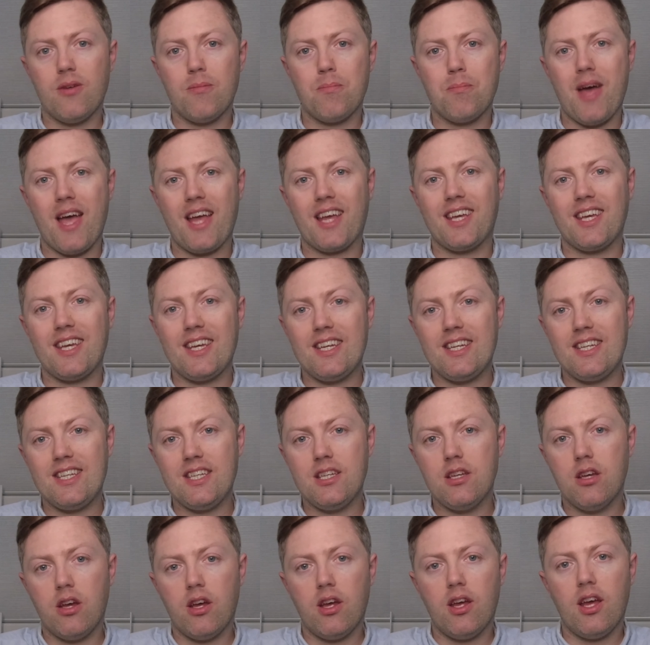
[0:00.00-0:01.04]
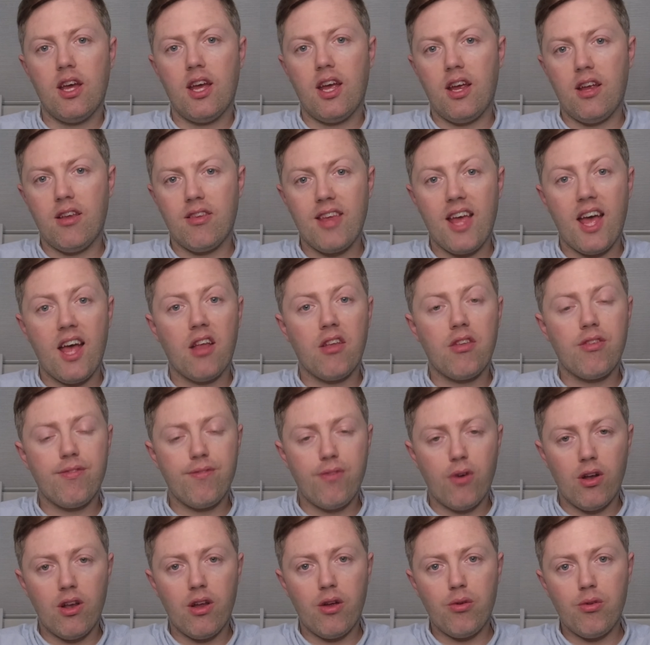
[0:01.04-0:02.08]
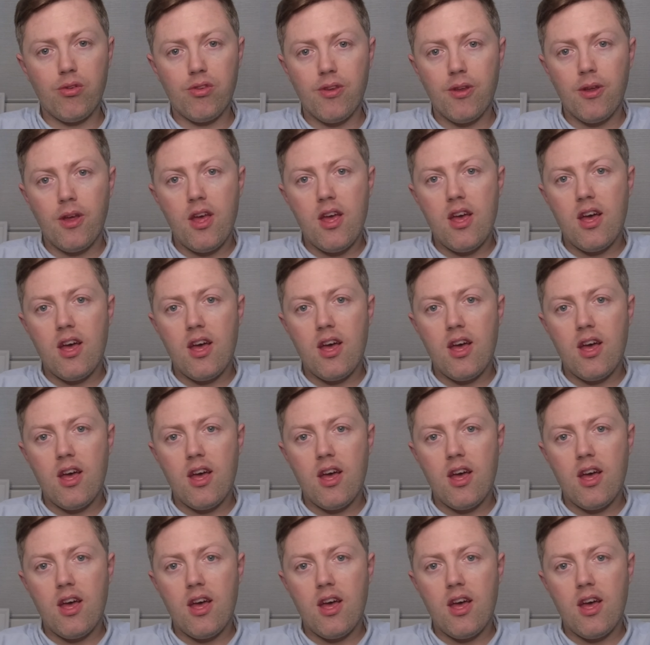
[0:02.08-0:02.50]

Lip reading: Mach-E is as follows.